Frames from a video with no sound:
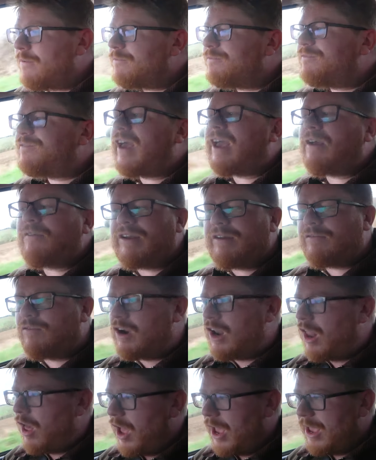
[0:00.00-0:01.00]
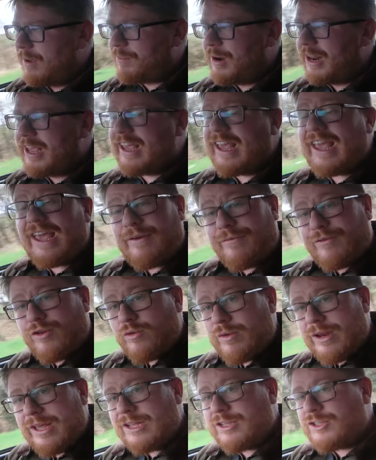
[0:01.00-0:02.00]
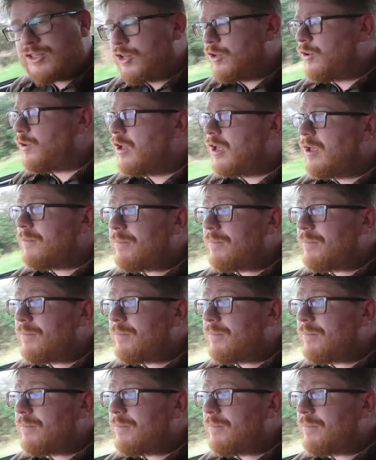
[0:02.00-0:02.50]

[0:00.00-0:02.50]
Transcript: very reliably if you need to.